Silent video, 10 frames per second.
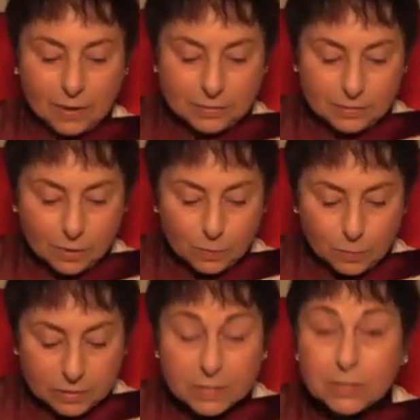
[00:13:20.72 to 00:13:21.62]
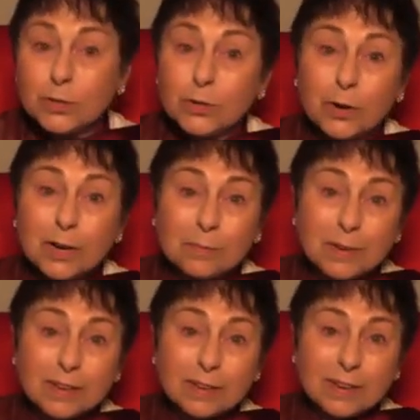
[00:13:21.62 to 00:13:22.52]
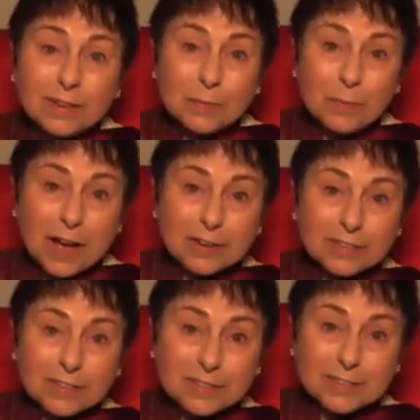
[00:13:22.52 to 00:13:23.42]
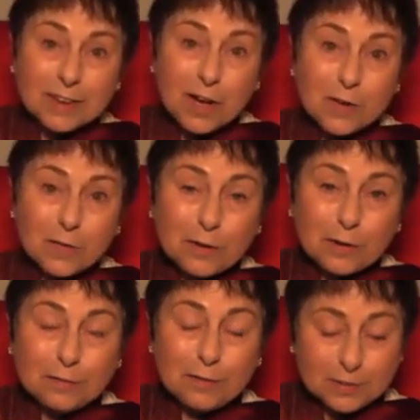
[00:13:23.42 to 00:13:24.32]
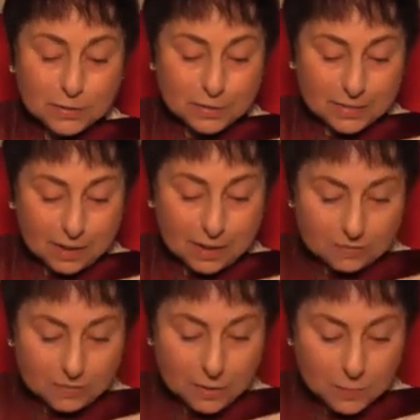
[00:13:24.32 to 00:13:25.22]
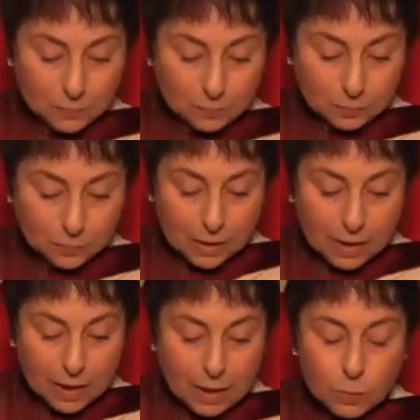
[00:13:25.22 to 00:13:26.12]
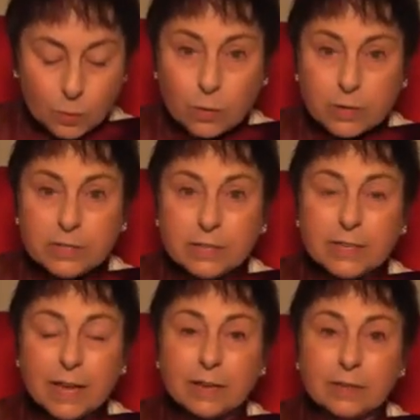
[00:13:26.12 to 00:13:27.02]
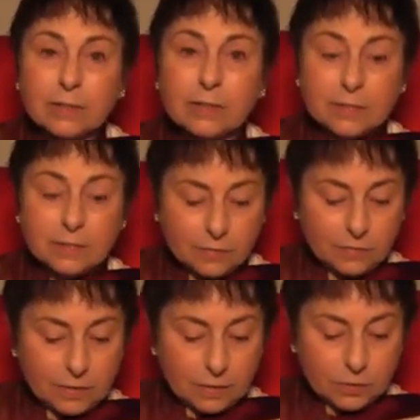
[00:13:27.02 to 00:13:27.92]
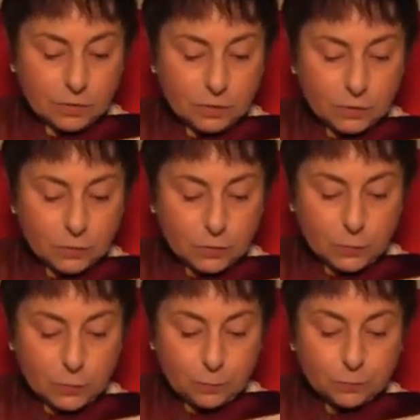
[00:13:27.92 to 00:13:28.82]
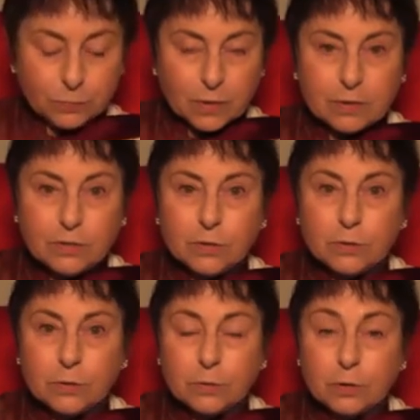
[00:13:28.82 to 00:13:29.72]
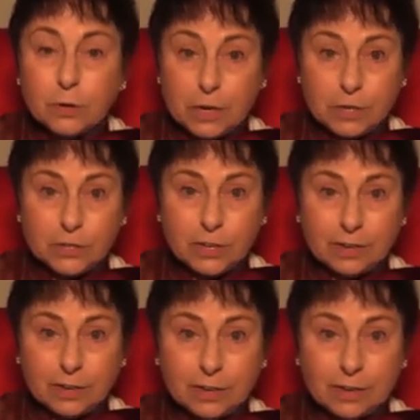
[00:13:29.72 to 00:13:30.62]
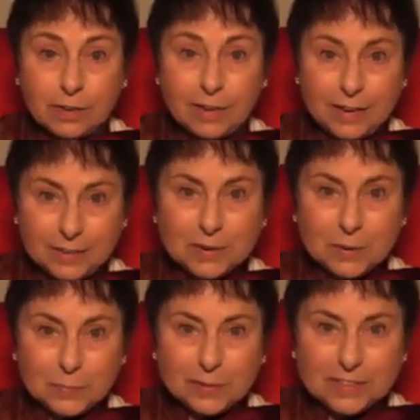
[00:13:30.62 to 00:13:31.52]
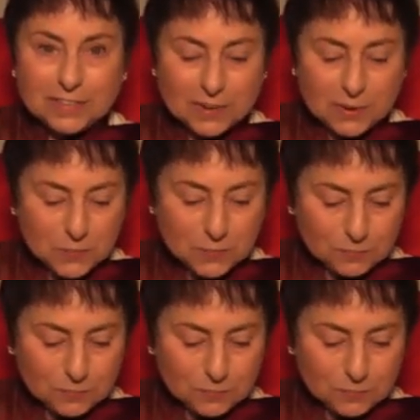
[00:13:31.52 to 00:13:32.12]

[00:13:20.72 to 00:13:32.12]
So please join me in the practice of Vajrasattva. And we're going to take it this evening to do creation and completion.